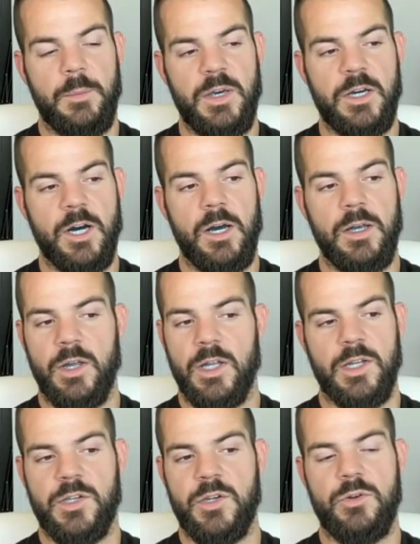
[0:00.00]
it becomes, and
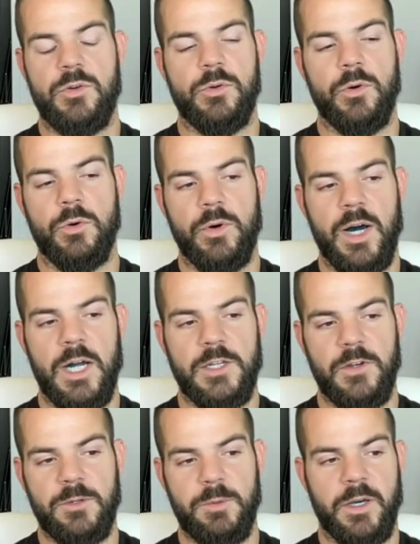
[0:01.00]
let's say you do Google
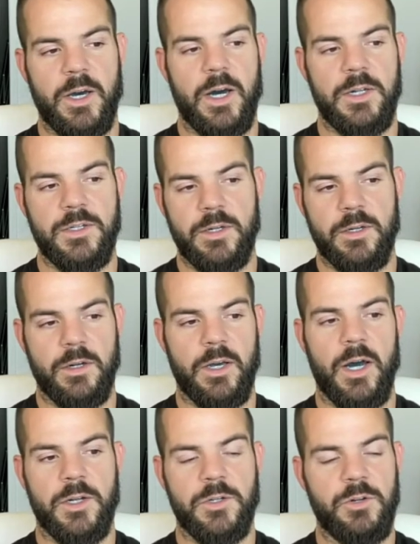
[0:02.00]
ads, Facebook ads, TikTok
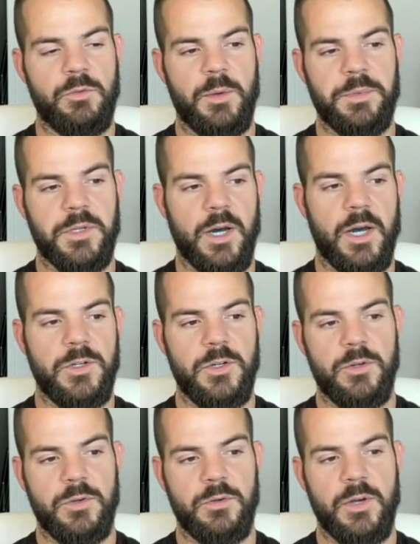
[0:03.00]
ads, you do websites,
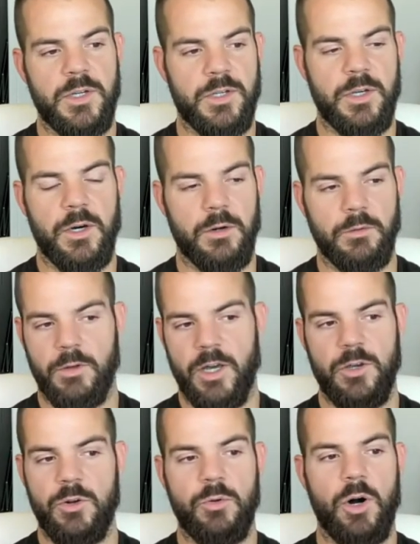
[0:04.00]
you do S E O,
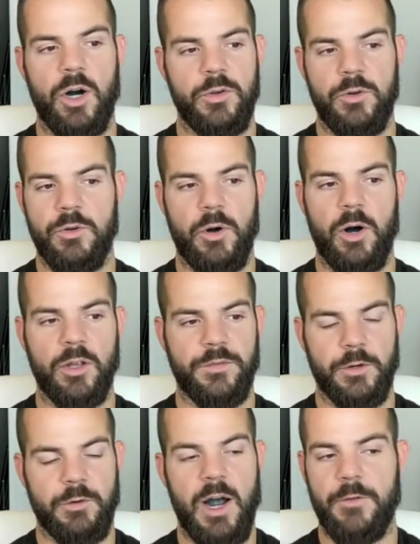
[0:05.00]
like you do all, you do all of
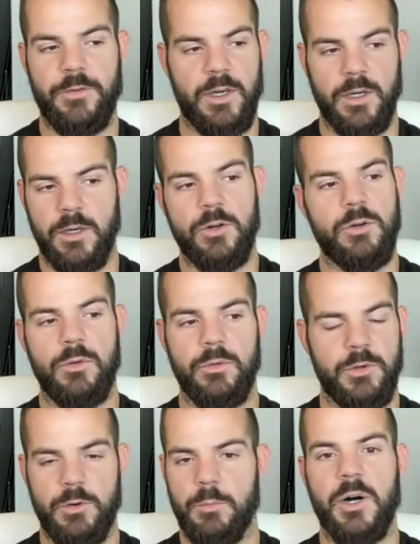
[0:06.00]
it, graphic, you
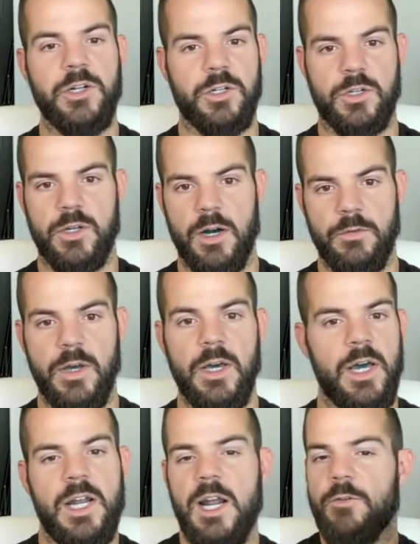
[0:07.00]
do a bunch of stuff,
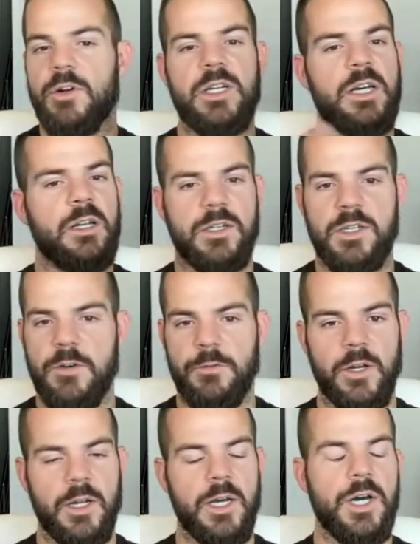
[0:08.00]
and every deal is
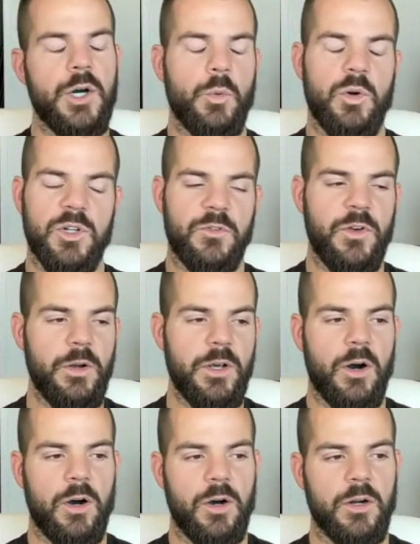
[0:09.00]
different. Well, it's very
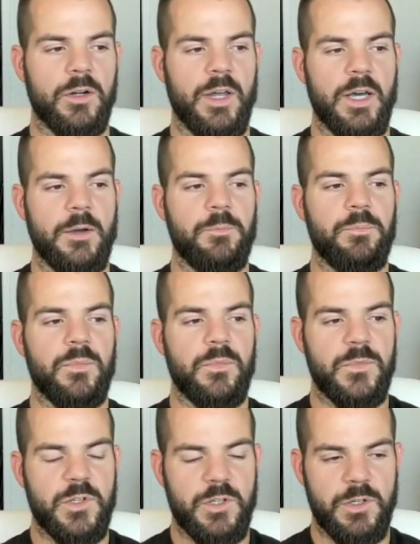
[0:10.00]
hard, like
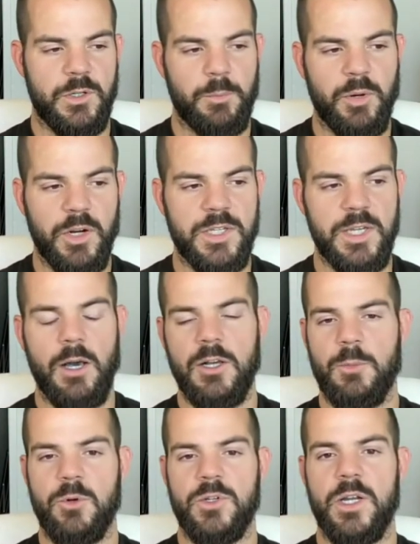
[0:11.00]
to put a
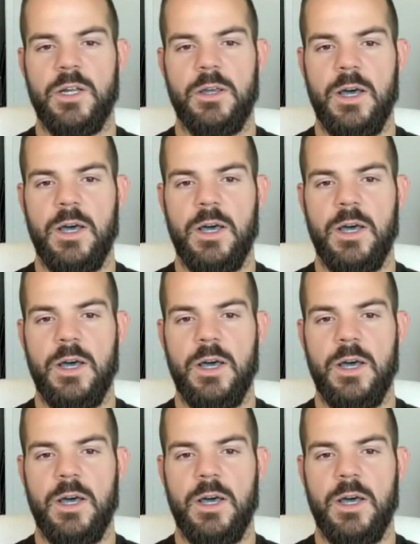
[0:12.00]
salesperson